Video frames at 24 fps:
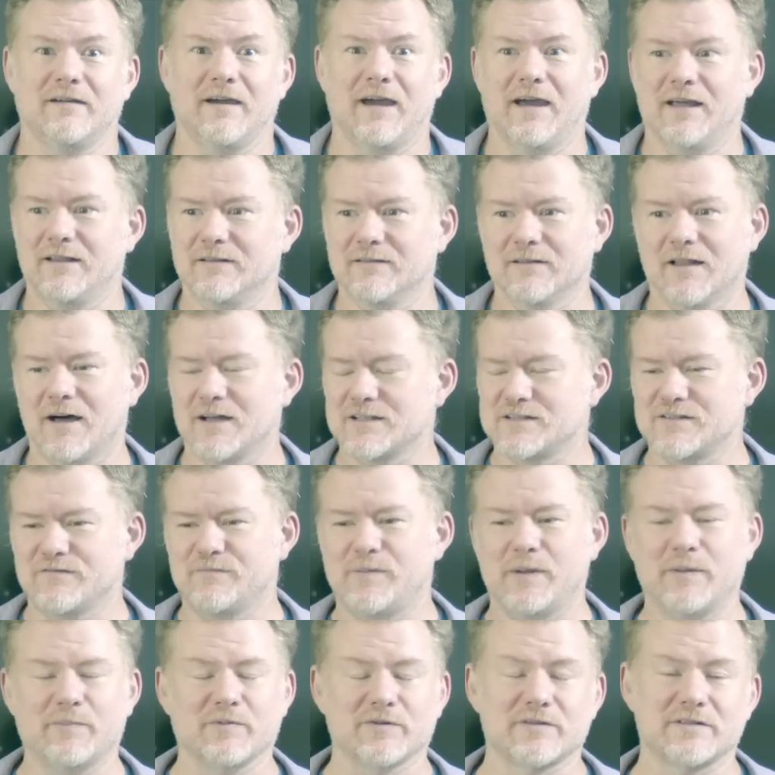And lots of
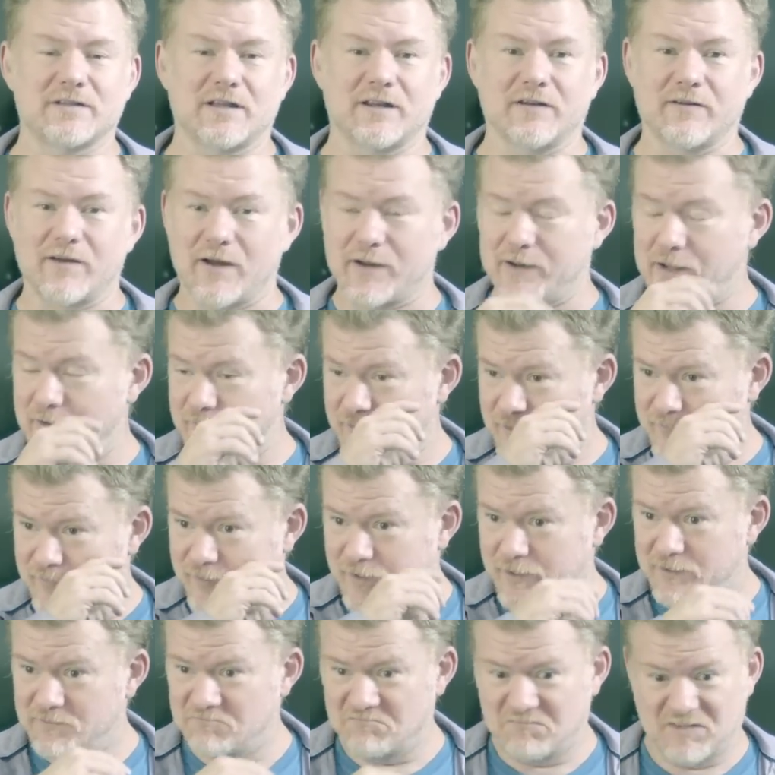people sitting around having
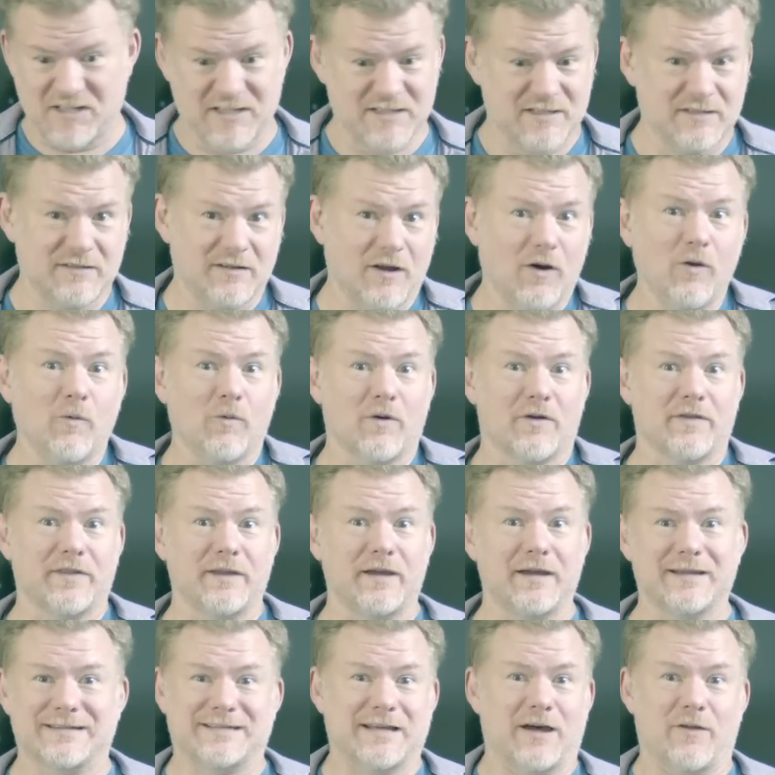fun is
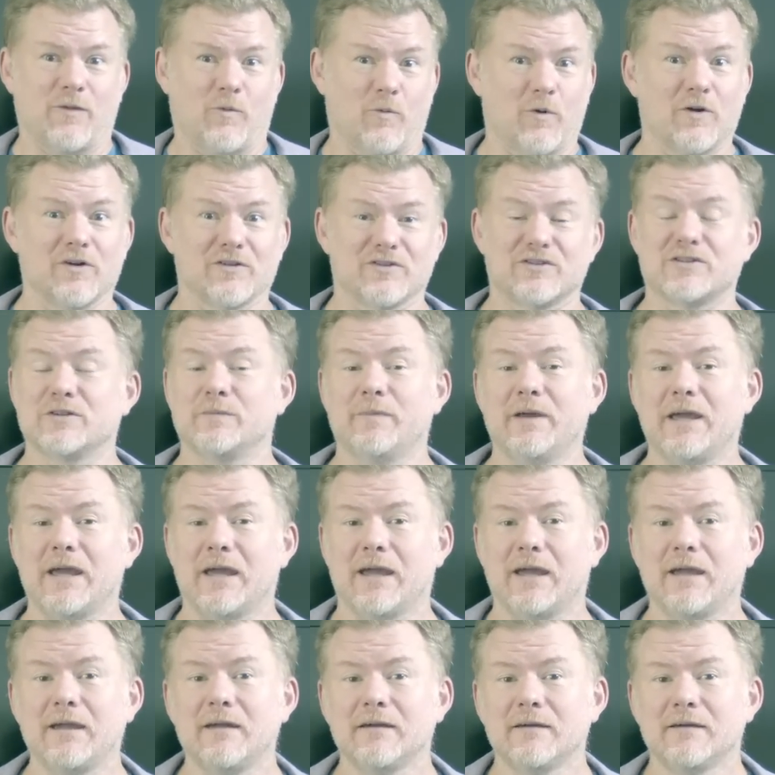noteworthy. It's how the world should
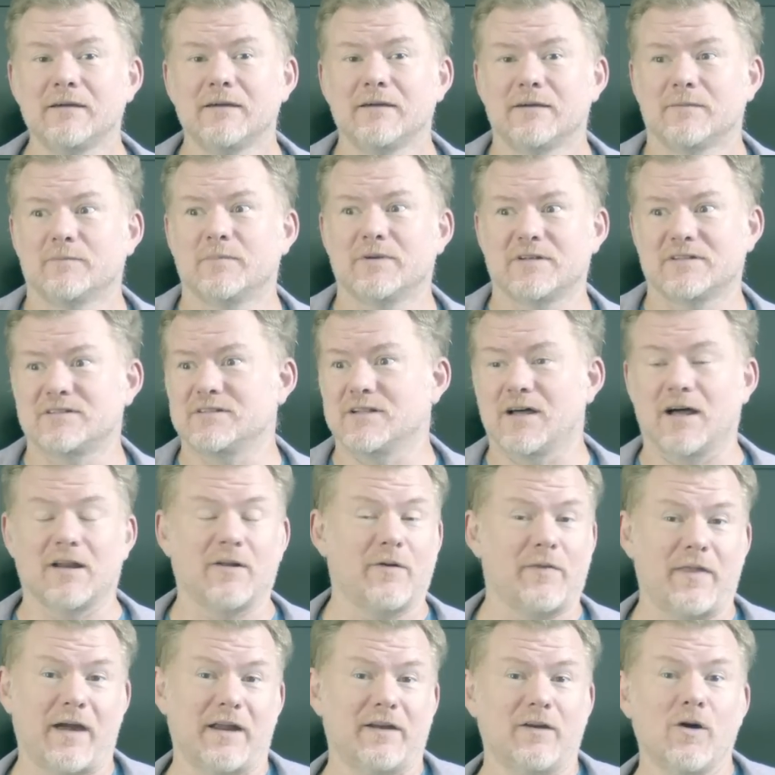be, but it's not
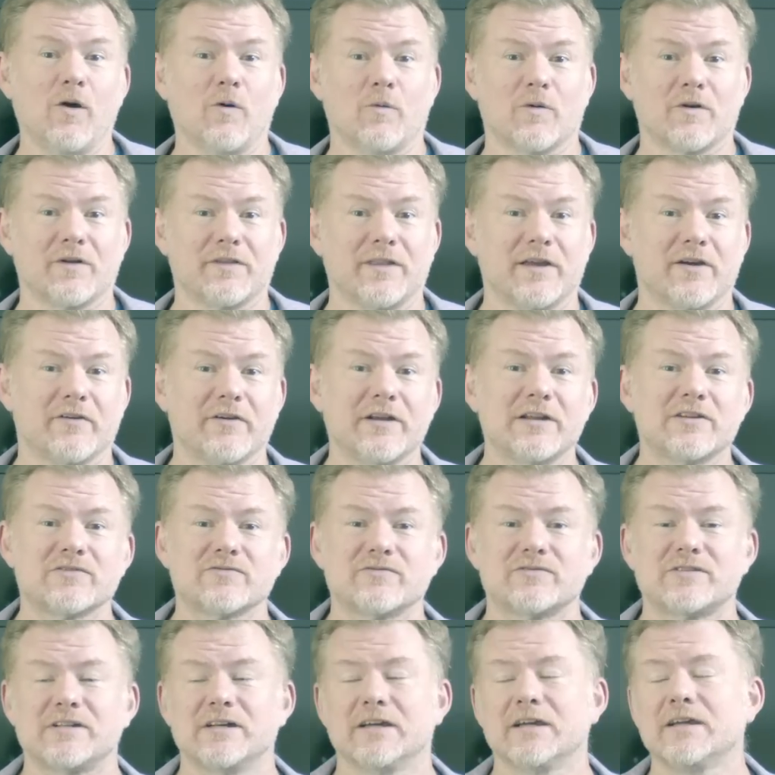all that noteworthy or
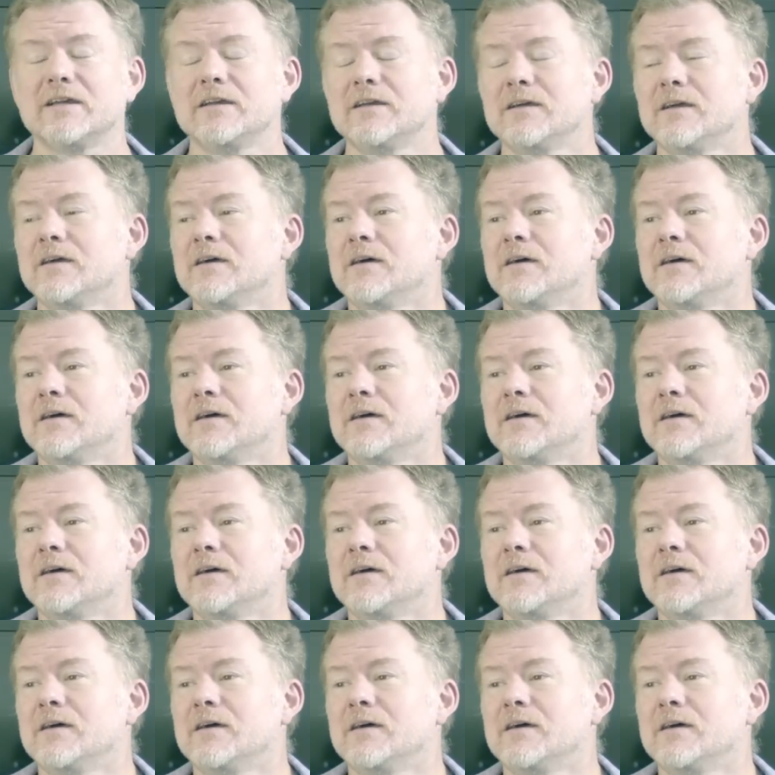interesting.